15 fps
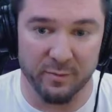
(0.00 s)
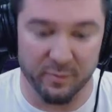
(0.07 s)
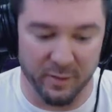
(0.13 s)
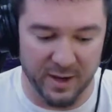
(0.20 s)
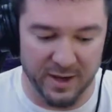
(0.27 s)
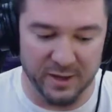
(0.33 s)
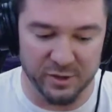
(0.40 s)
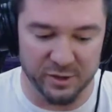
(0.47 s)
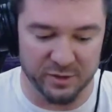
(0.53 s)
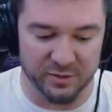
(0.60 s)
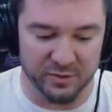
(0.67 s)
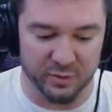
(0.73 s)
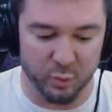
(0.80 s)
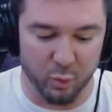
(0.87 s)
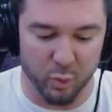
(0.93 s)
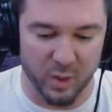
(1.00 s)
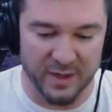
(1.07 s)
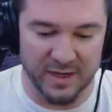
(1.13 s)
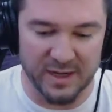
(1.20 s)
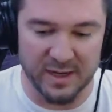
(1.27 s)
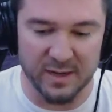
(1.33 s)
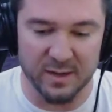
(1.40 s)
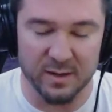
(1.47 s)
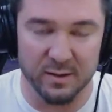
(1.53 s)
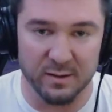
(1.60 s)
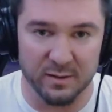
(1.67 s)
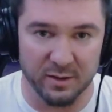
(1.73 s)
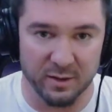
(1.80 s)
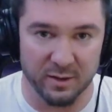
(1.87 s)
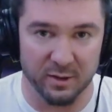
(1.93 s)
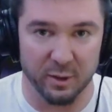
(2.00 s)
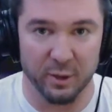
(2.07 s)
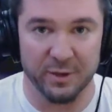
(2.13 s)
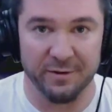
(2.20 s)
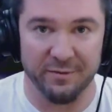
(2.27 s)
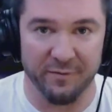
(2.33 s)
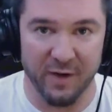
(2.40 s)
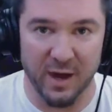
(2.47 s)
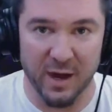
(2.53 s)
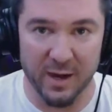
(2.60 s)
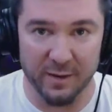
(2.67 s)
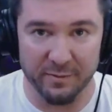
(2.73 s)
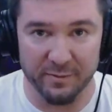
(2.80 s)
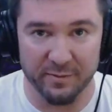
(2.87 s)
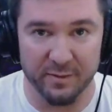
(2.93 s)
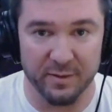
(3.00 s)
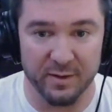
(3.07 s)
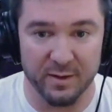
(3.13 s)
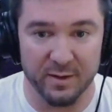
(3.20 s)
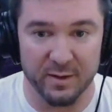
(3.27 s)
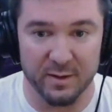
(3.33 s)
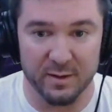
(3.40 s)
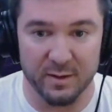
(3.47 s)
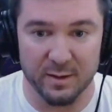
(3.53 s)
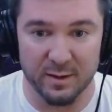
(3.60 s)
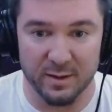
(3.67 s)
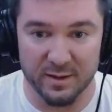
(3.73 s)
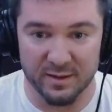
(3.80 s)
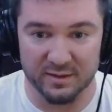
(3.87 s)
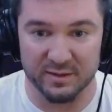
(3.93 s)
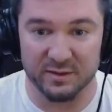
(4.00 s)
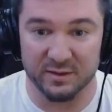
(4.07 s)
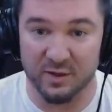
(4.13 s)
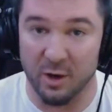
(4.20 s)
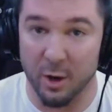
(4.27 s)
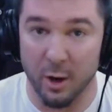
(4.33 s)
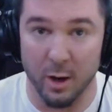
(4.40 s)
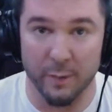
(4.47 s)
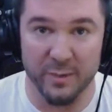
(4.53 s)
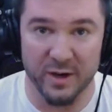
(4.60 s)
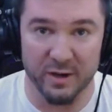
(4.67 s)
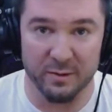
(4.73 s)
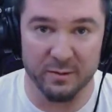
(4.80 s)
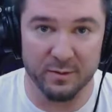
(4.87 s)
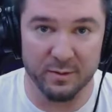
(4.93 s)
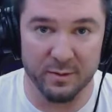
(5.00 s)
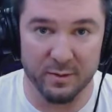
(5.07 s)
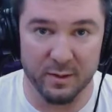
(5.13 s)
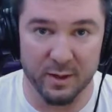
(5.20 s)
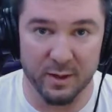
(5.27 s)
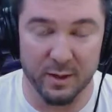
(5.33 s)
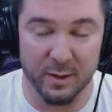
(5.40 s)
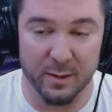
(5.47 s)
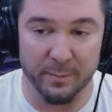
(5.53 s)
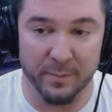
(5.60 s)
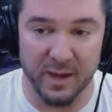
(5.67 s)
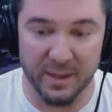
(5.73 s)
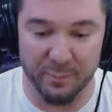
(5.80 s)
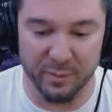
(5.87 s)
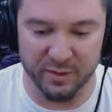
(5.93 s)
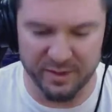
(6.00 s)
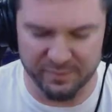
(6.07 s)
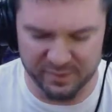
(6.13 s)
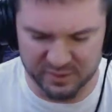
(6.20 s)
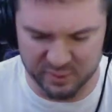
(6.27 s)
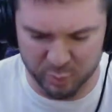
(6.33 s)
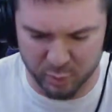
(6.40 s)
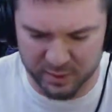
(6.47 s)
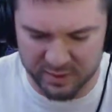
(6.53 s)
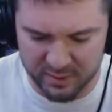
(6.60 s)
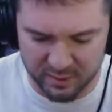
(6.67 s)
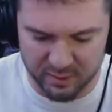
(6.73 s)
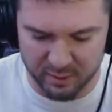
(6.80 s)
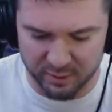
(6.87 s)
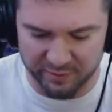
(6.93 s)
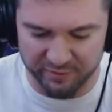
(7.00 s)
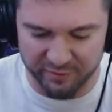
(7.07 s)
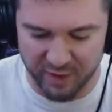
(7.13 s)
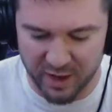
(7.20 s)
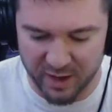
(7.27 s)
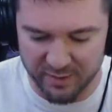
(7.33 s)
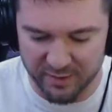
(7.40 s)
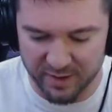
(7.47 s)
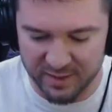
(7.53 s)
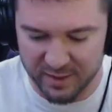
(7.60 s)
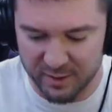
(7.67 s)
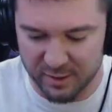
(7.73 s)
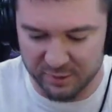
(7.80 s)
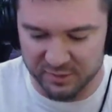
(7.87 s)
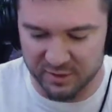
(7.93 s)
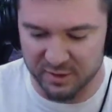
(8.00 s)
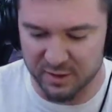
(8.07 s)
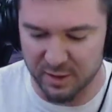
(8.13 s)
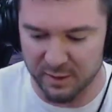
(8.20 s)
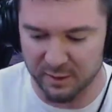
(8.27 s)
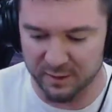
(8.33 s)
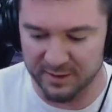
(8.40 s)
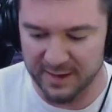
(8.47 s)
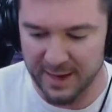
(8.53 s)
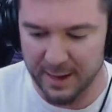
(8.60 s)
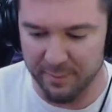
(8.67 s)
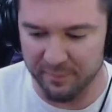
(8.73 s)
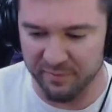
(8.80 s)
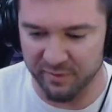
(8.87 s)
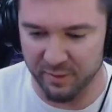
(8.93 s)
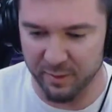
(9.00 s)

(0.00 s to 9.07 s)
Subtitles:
ages 20 to 35. This is common. I believe it's 20 to 35, and then there's another gap for